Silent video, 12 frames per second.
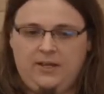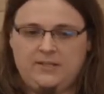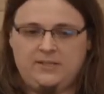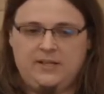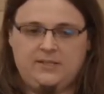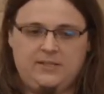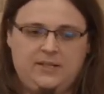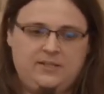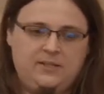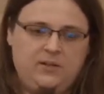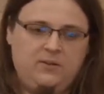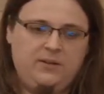as, as,
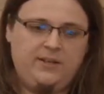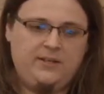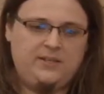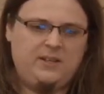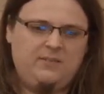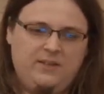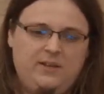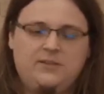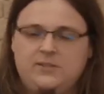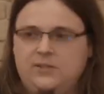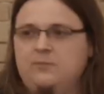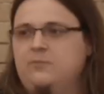as long as uh, there are
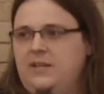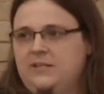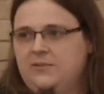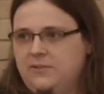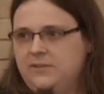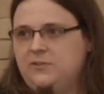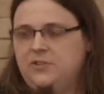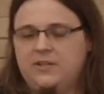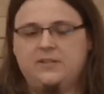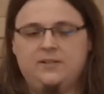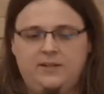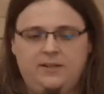some asterisks
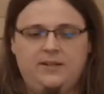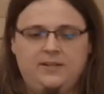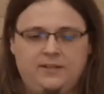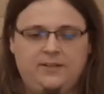uh,